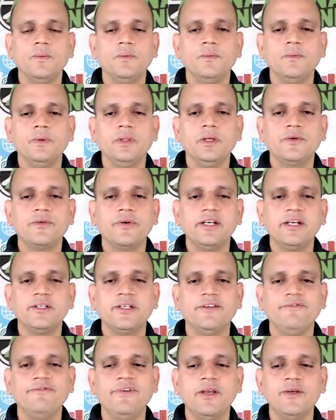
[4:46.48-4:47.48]
without trying to
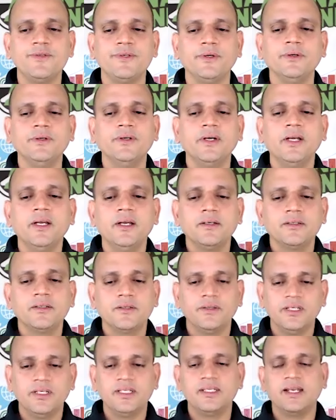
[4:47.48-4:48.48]
confuse you, so
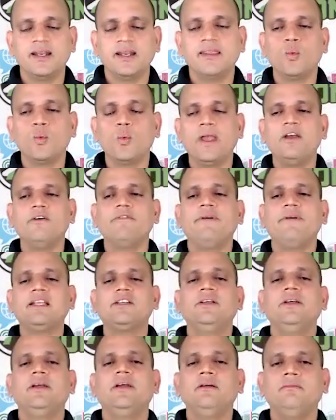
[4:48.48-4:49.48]
this is another way of
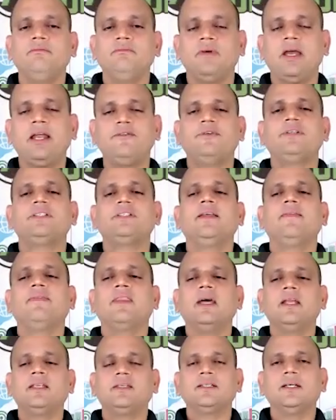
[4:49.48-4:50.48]
actually addressing
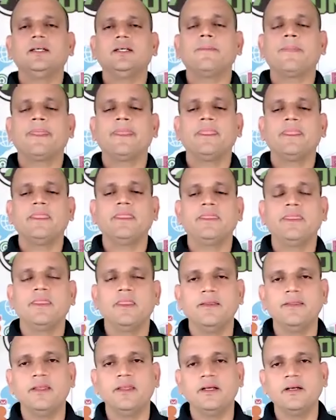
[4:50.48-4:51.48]
that um,
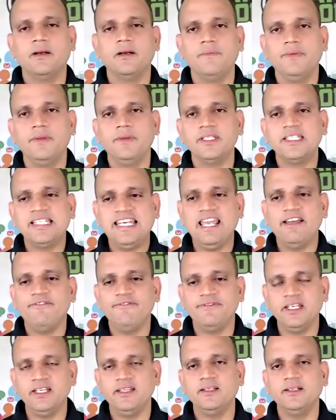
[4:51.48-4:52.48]
the, the
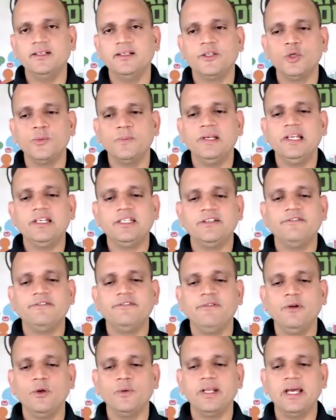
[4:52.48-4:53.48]
CFD, the cumulative
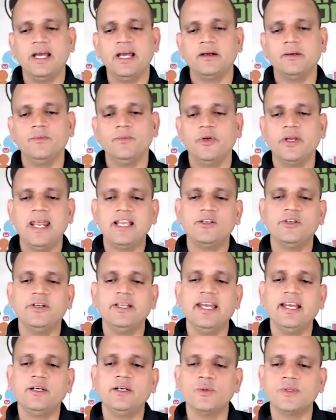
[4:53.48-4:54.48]
flow diagram. You can actually
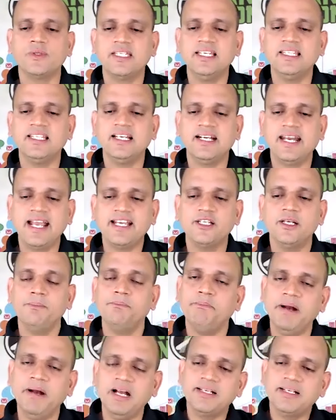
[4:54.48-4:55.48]
get to see that actually
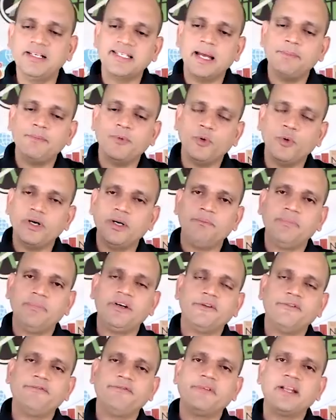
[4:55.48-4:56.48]
builds up over a
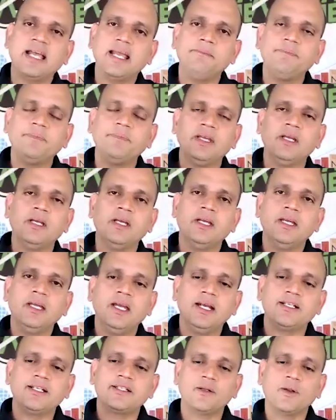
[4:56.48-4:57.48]
period of time.
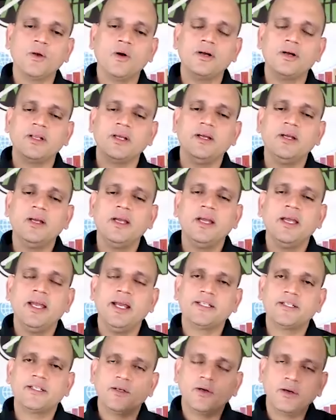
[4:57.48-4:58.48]
It's not
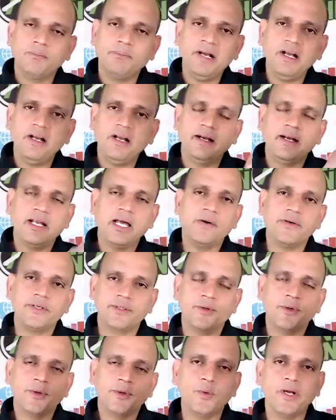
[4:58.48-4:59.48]
it's not building down, it's
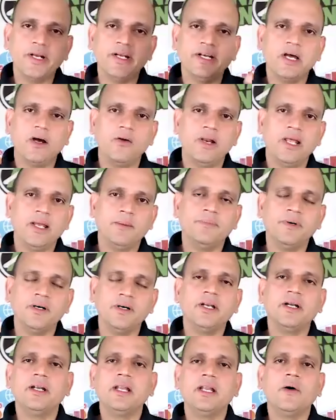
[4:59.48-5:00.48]
not going down like
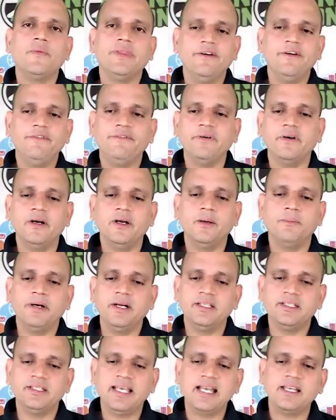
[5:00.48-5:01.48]
burning down the effort, but
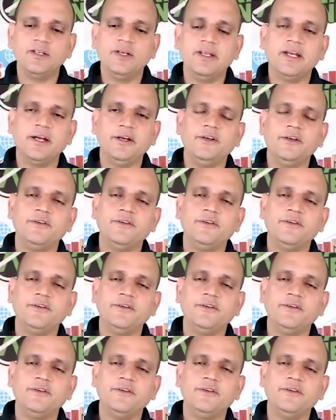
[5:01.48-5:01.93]
it's actually kind